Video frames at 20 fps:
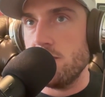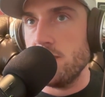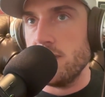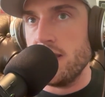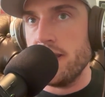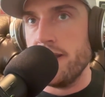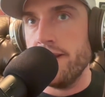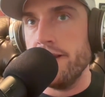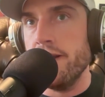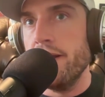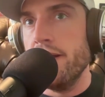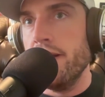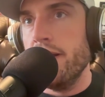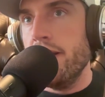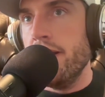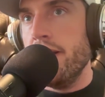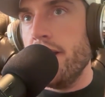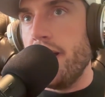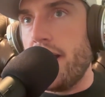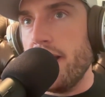again,
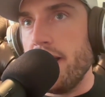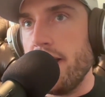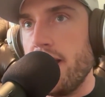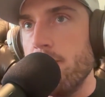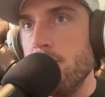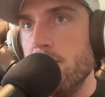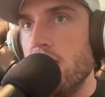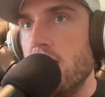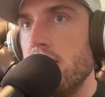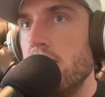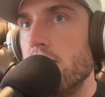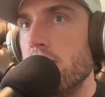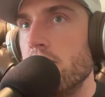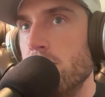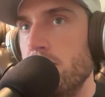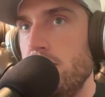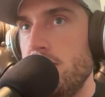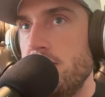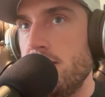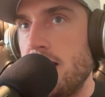I'm not an
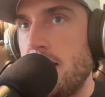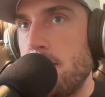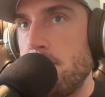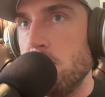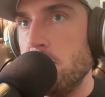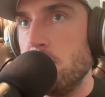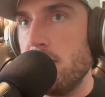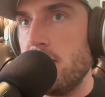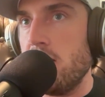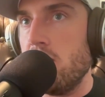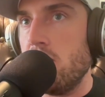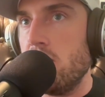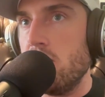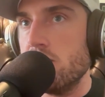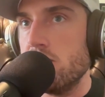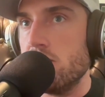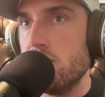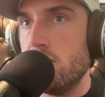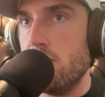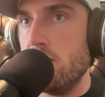early adapter, but I
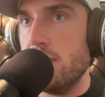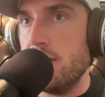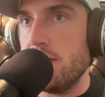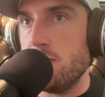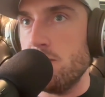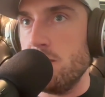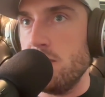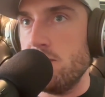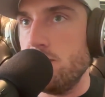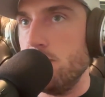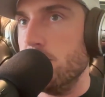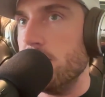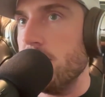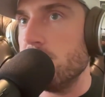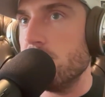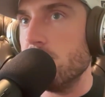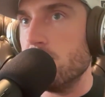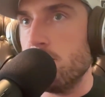also don't like to be too late to the